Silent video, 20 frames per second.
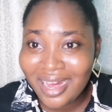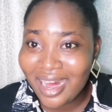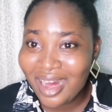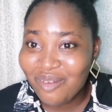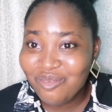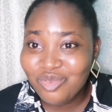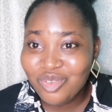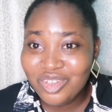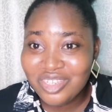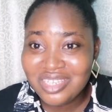
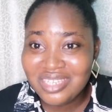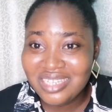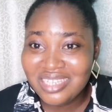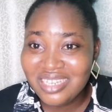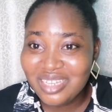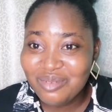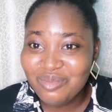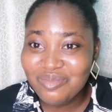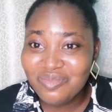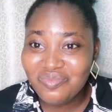I've not
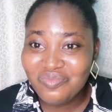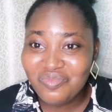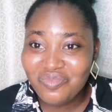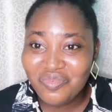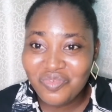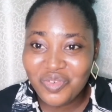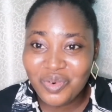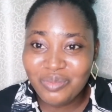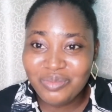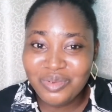seen him
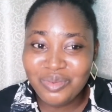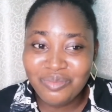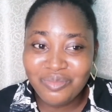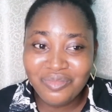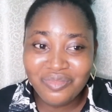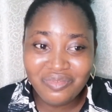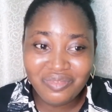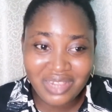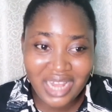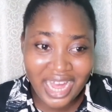from the,
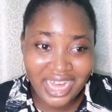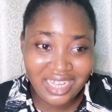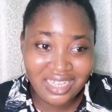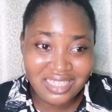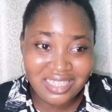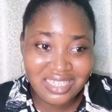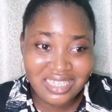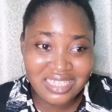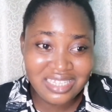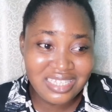like,
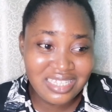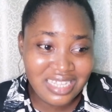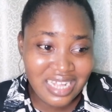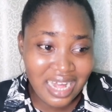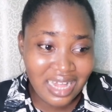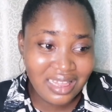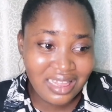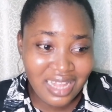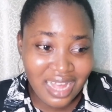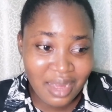since
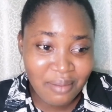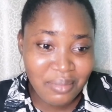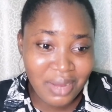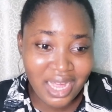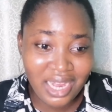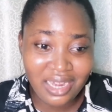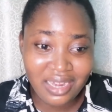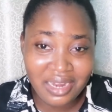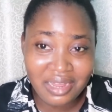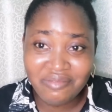that time
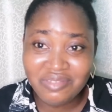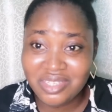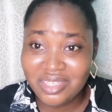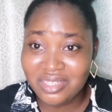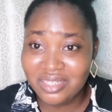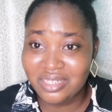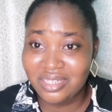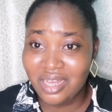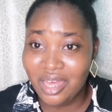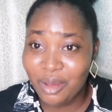I
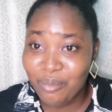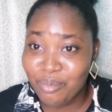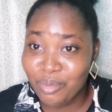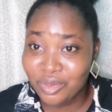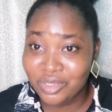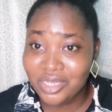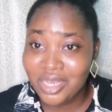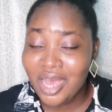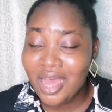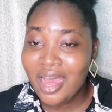left the
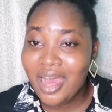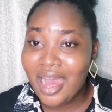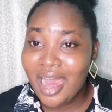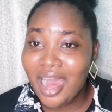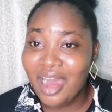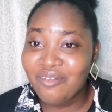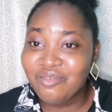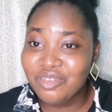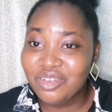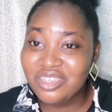airport.
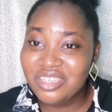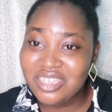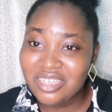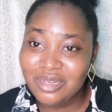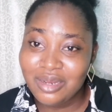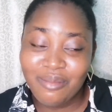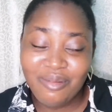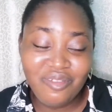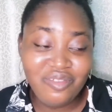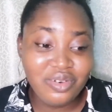I have not
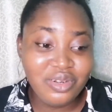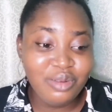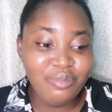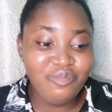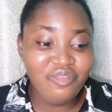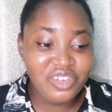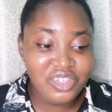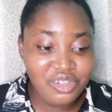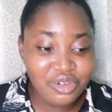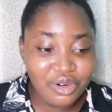seen him, apart from
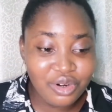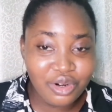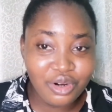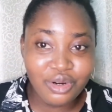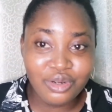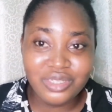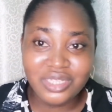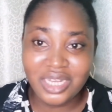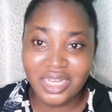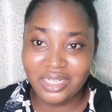the video
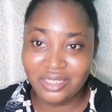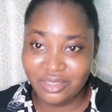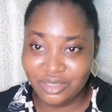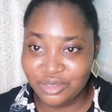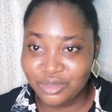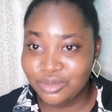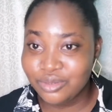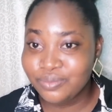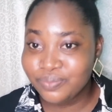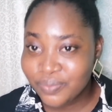calls and,
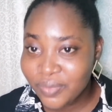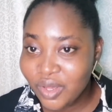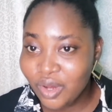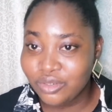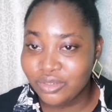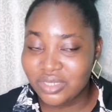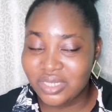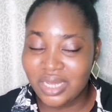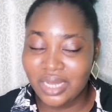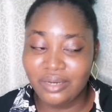you know,
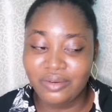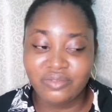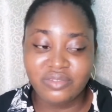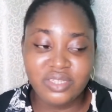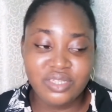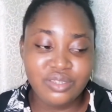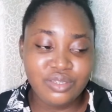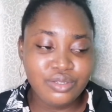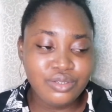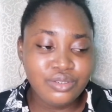all those kind
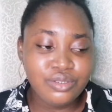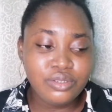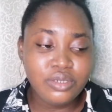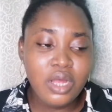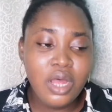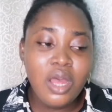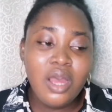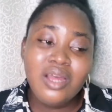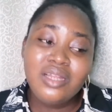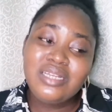of things. So
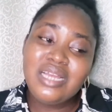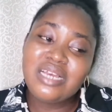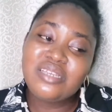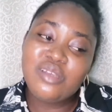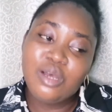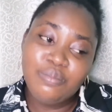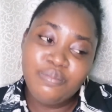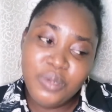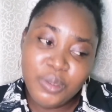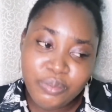there are
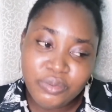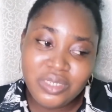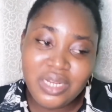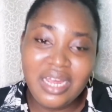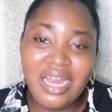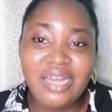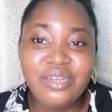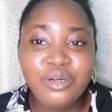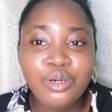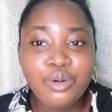some people
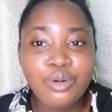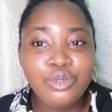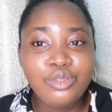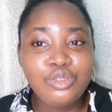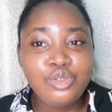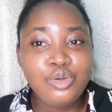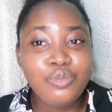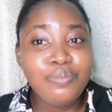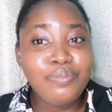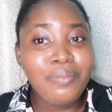that are not
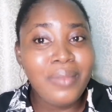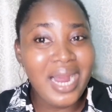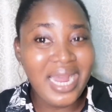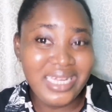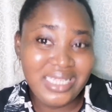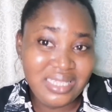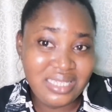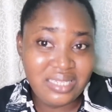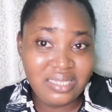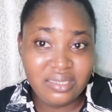going to
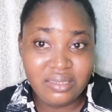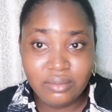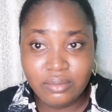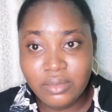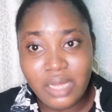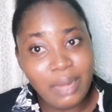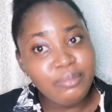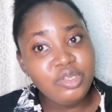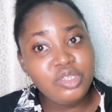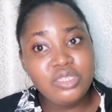might.
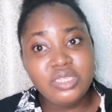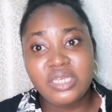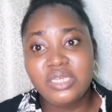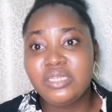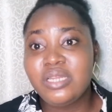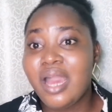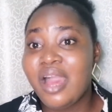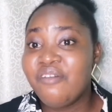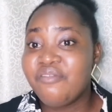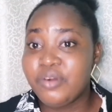I'm not
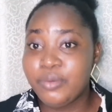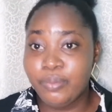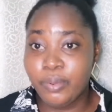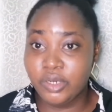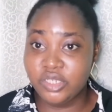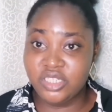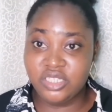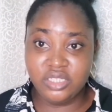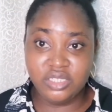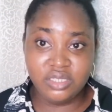saying
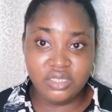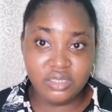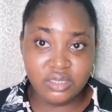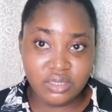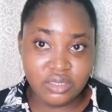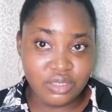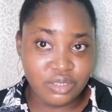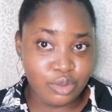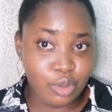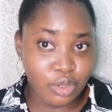everybody
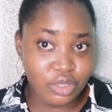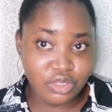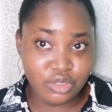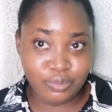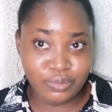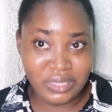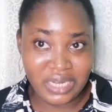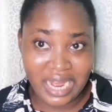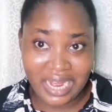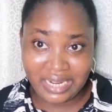is going
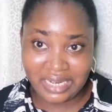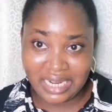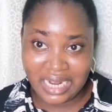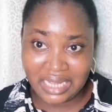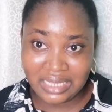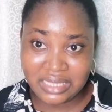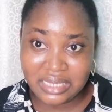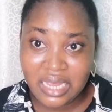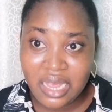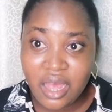to be like
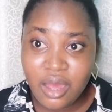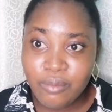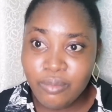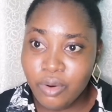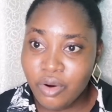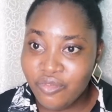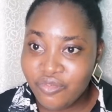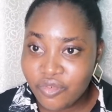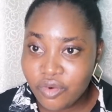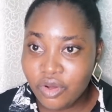that.
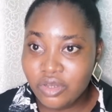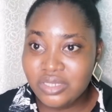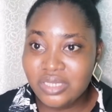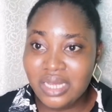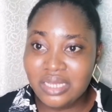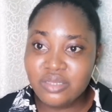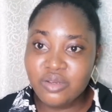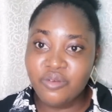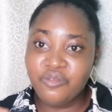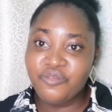Of course,
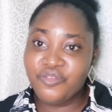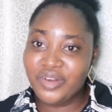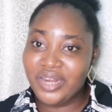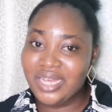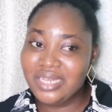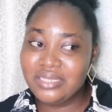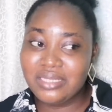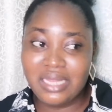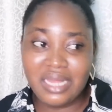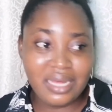there are some
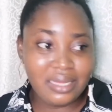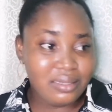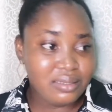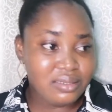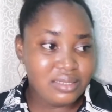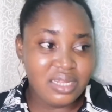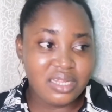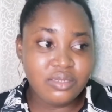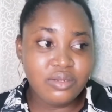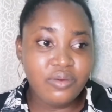friends, like,
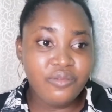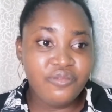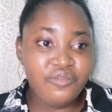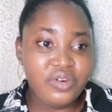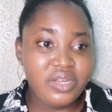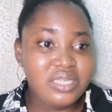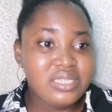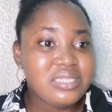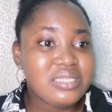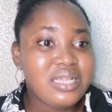there are some
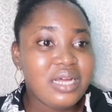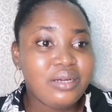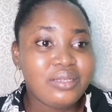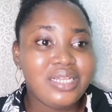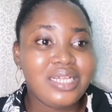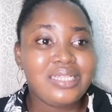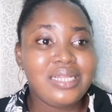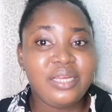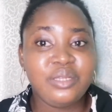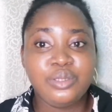friends now
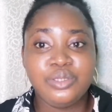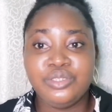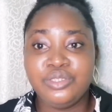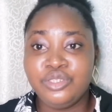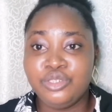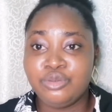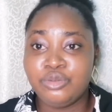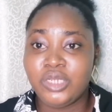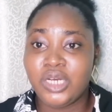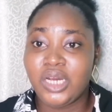that I
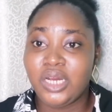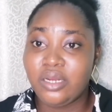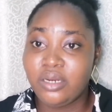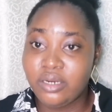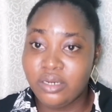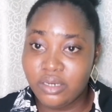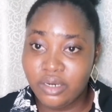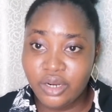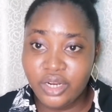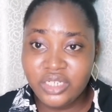knew
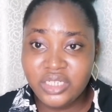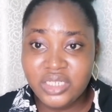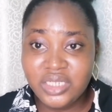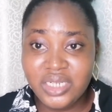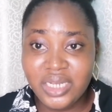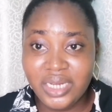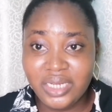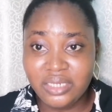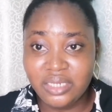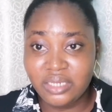that already
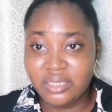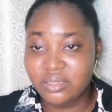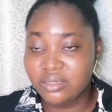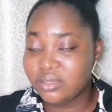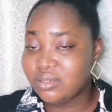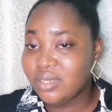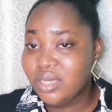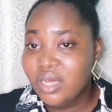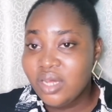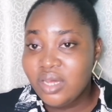died, and
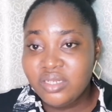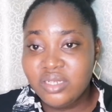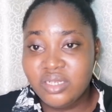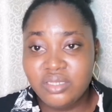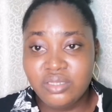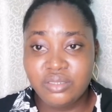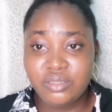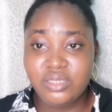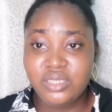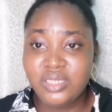
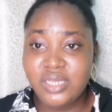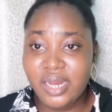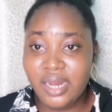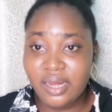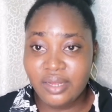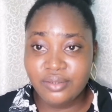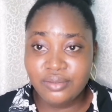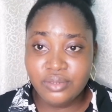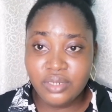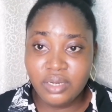there's nothing I
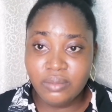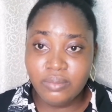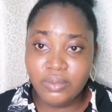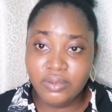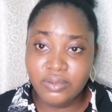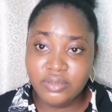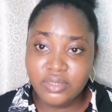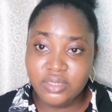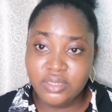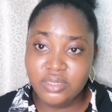can do
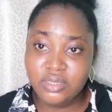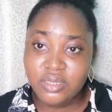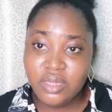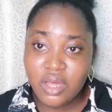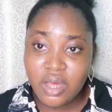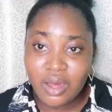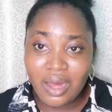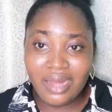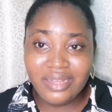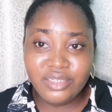about it.
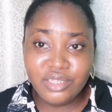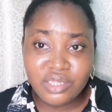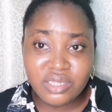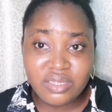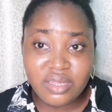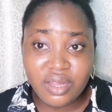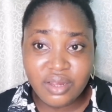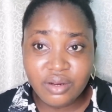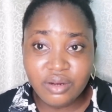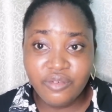I
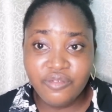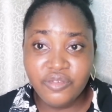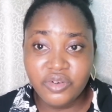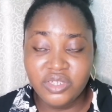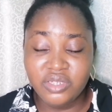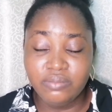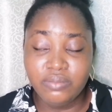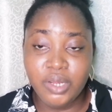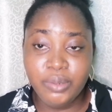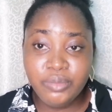just thank God
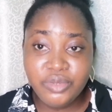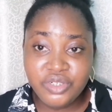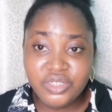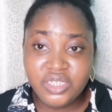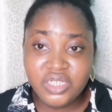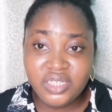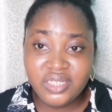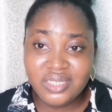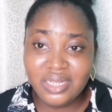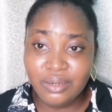for the
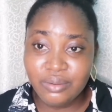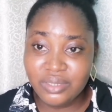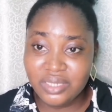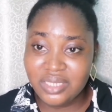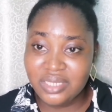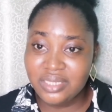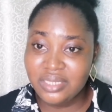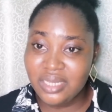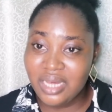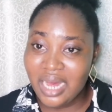memories that we
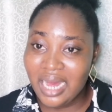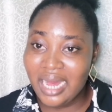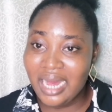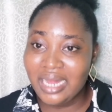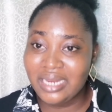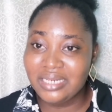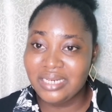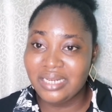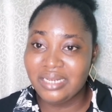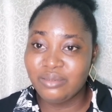still
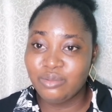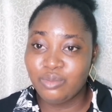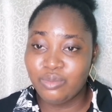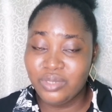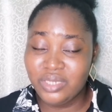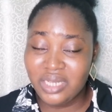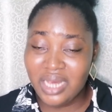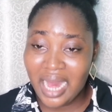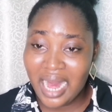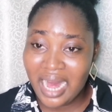had, and
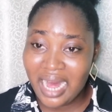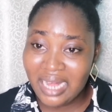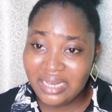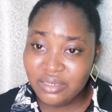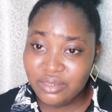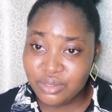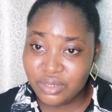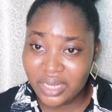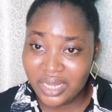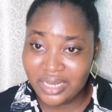we
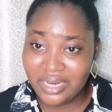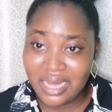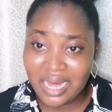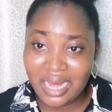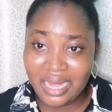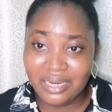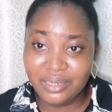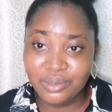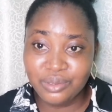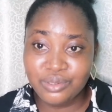had together,
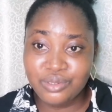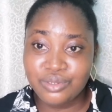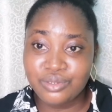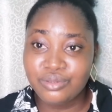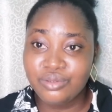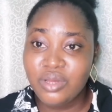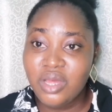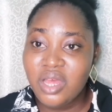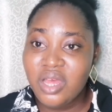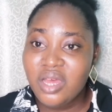and
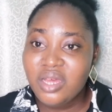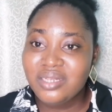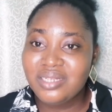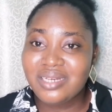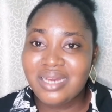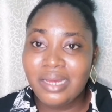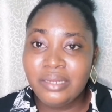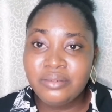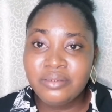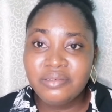also
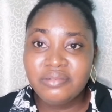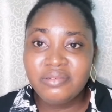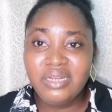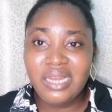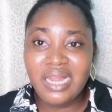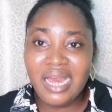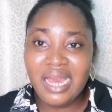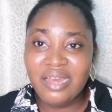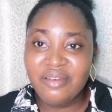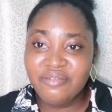the kind of
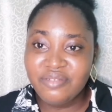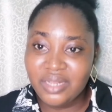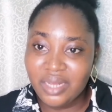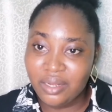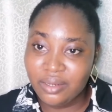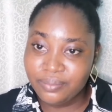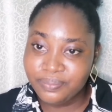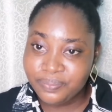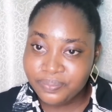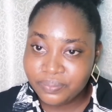life
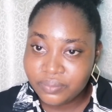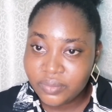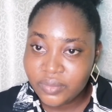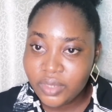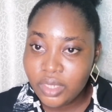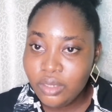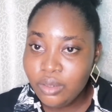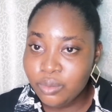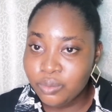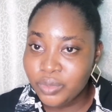that
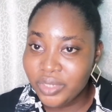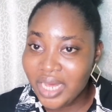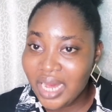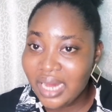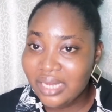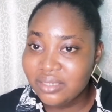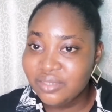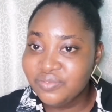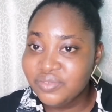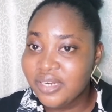we
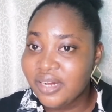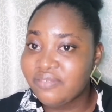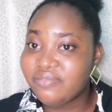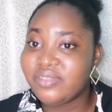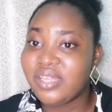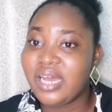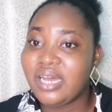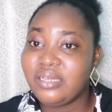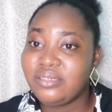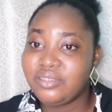had even
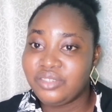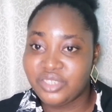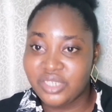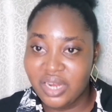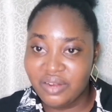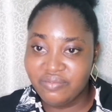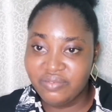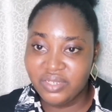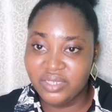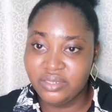after
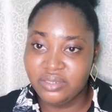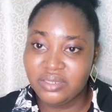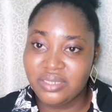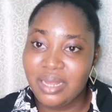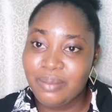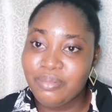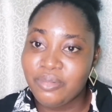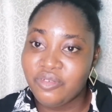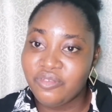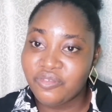traveling,
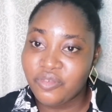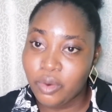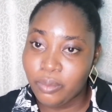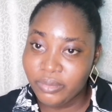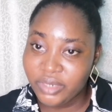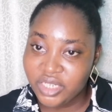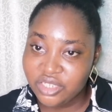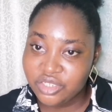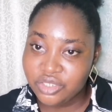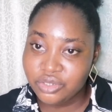type of
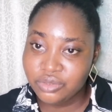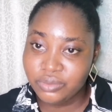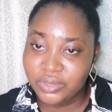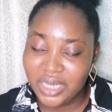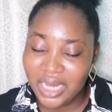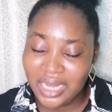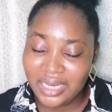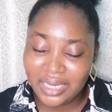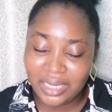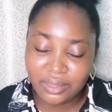
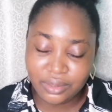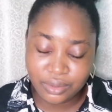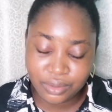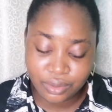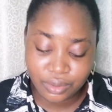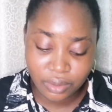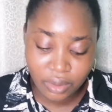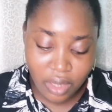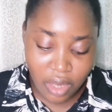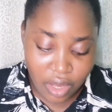communication we had and
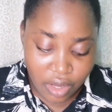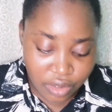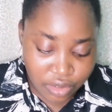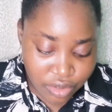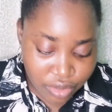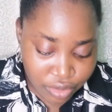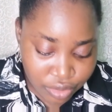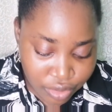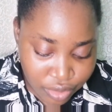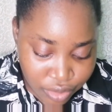all.
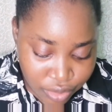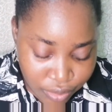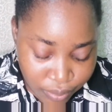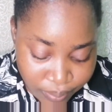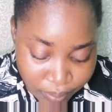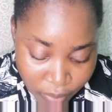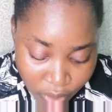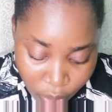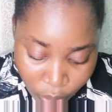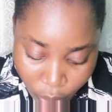So
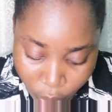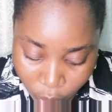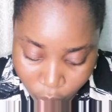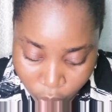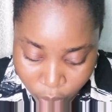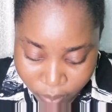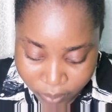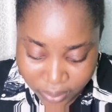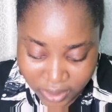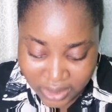
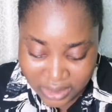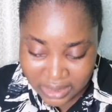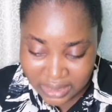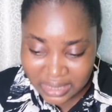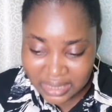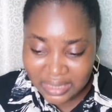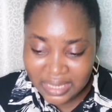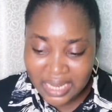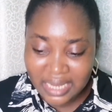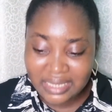
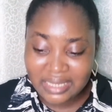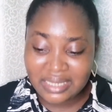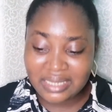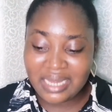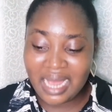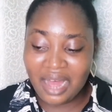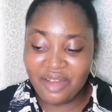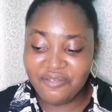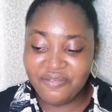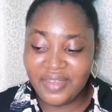homesickness
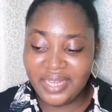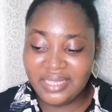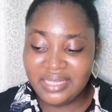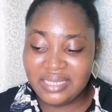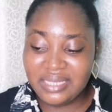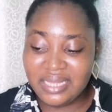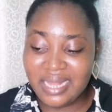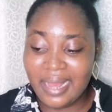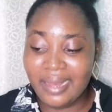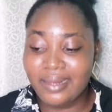
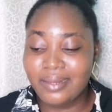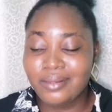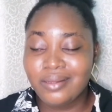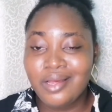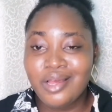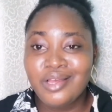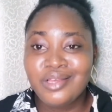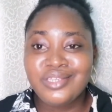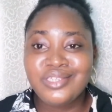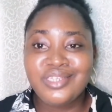affects like
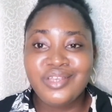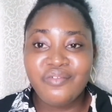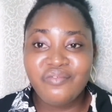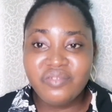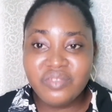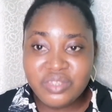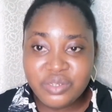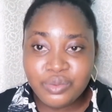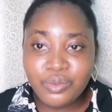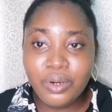
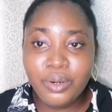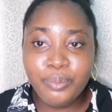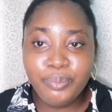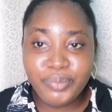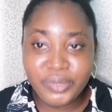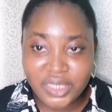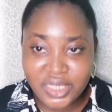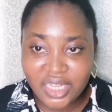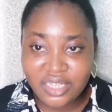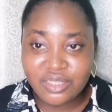
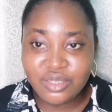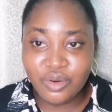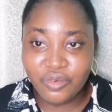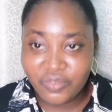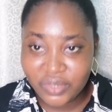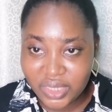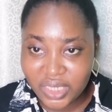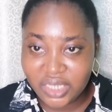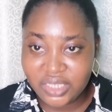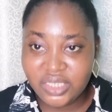71%
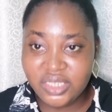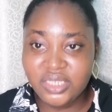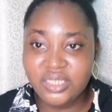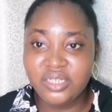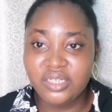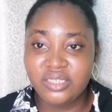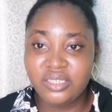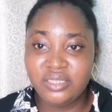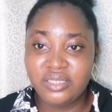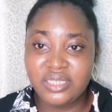of
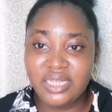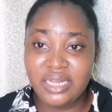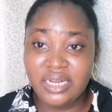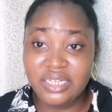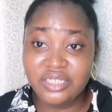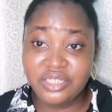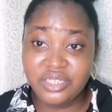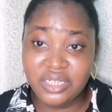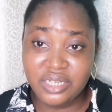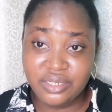
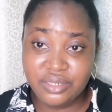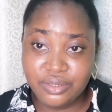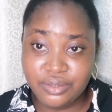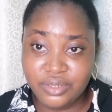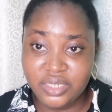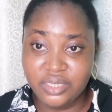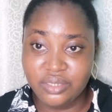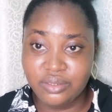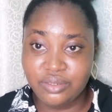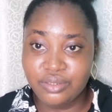international
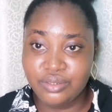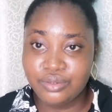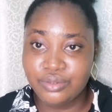students.